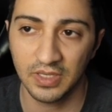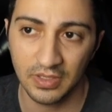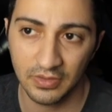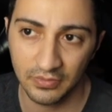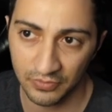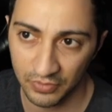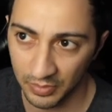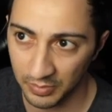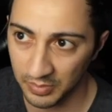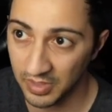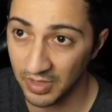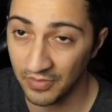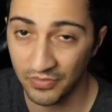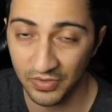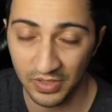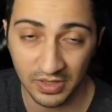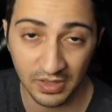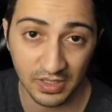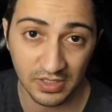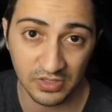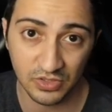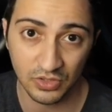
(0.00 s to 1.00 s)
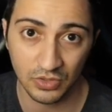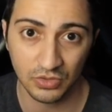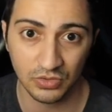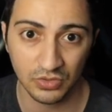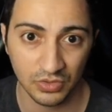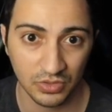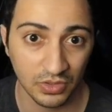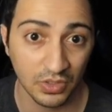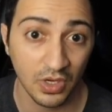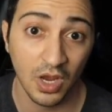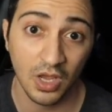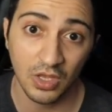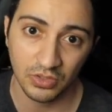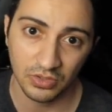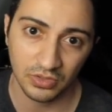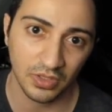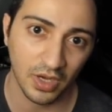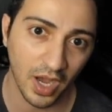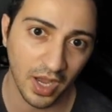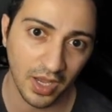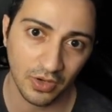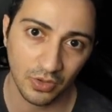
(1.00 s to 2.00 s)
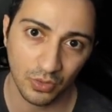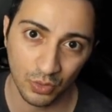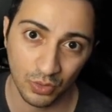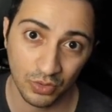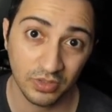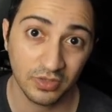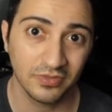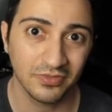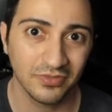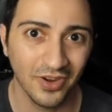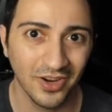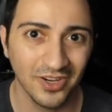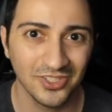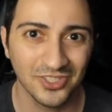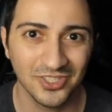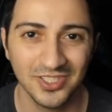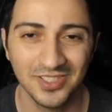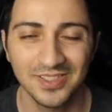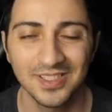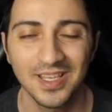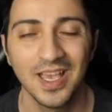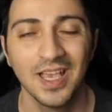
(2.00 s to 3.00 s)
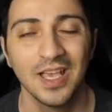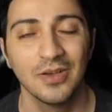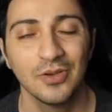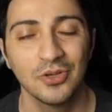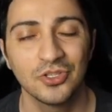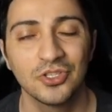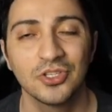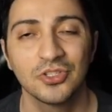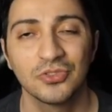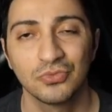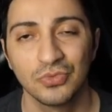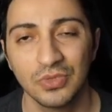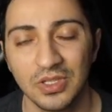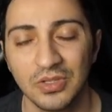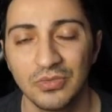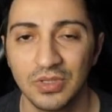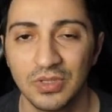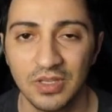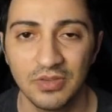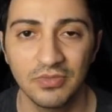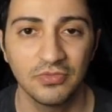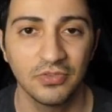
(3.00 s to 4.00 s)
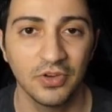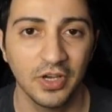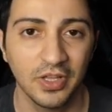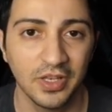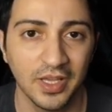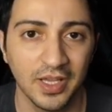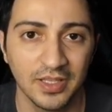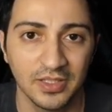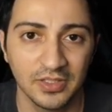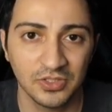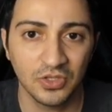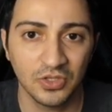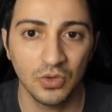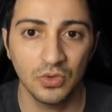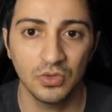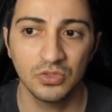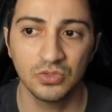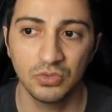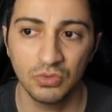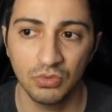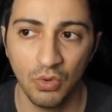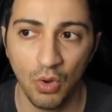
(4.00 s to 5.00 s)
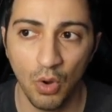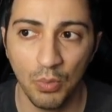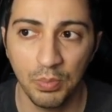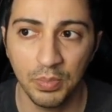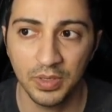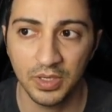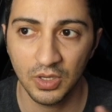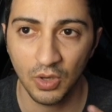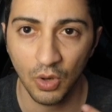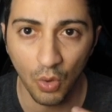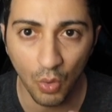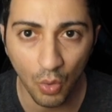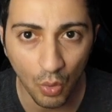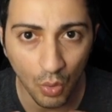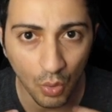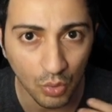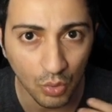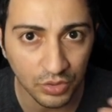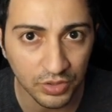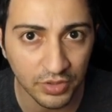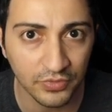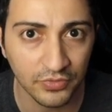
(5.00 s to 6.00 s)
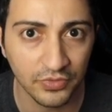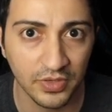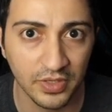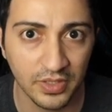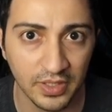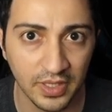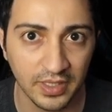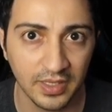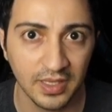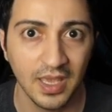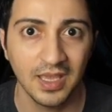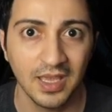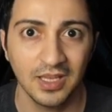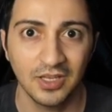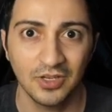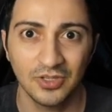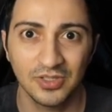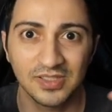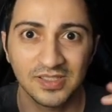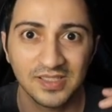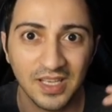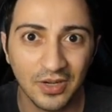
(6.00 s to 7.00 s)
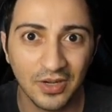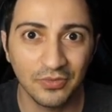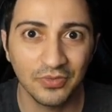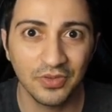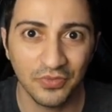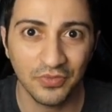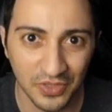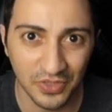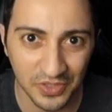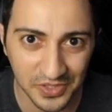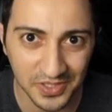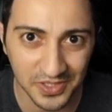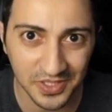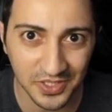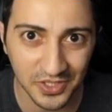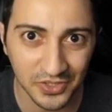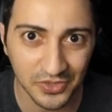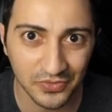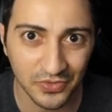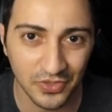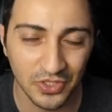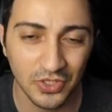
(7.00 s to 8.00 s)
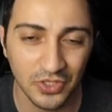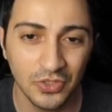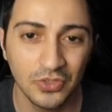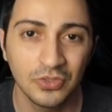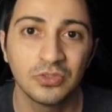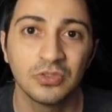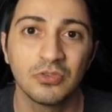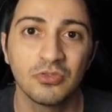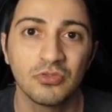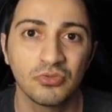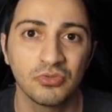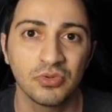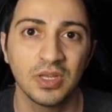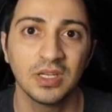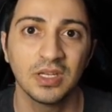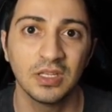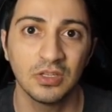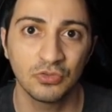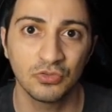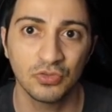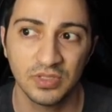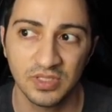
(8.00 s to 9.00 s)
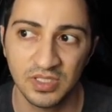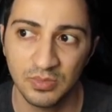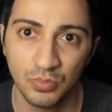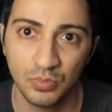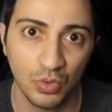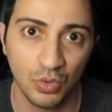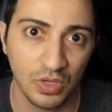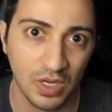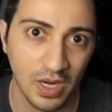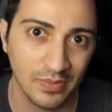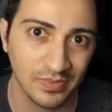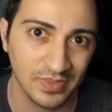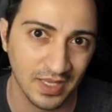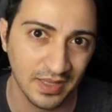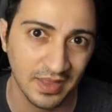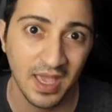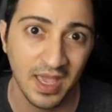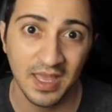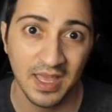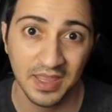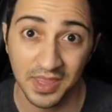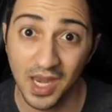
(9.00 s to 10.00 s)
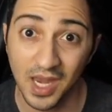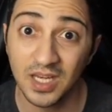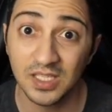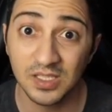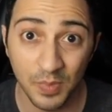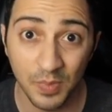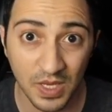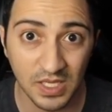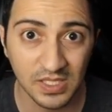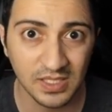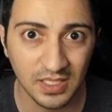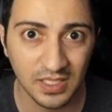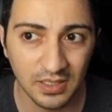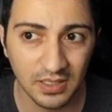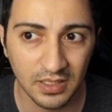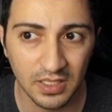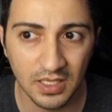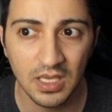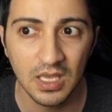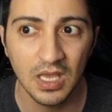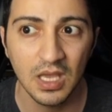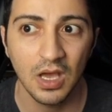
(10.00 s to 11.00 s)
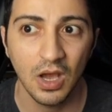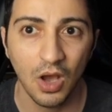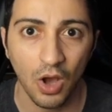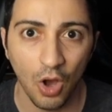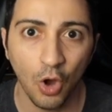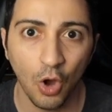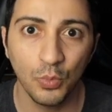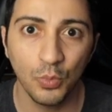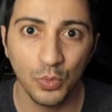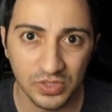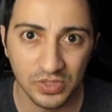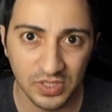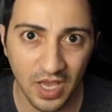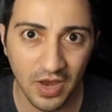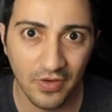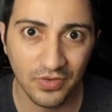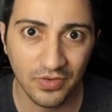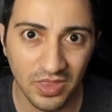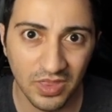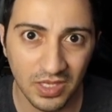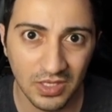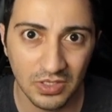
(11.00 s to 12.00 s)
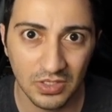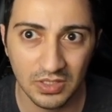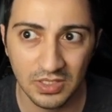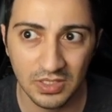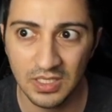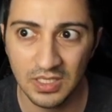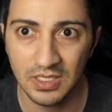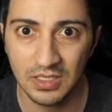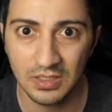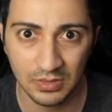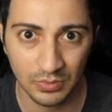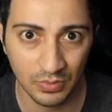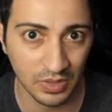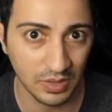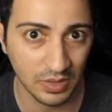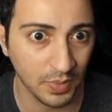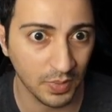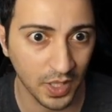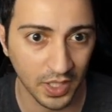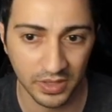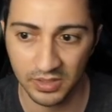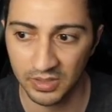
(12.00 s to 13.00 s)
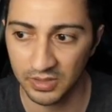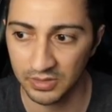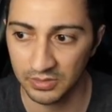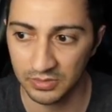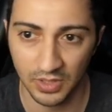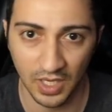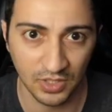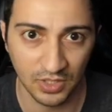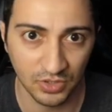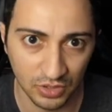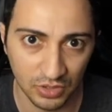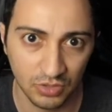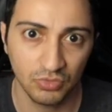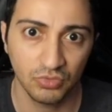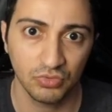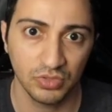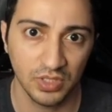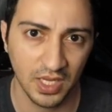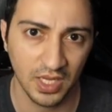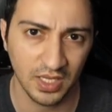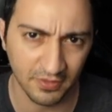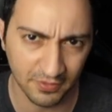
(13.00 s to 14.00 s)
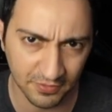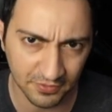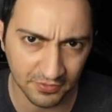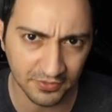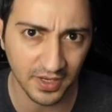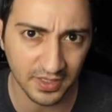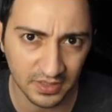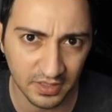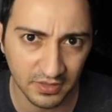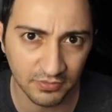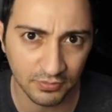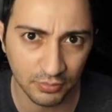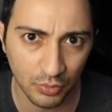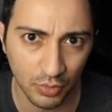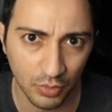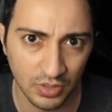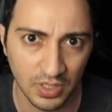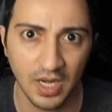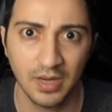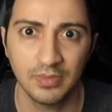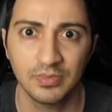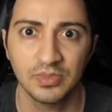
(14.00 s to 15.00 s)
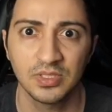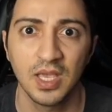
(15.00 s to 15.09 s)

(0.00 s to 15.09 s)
from event listener to higher order functions, which is really, really fun, and it's going to open a whole different set of different skills for you to create interesting programs. And that is basically almost everything you need with Python to actually create effective programs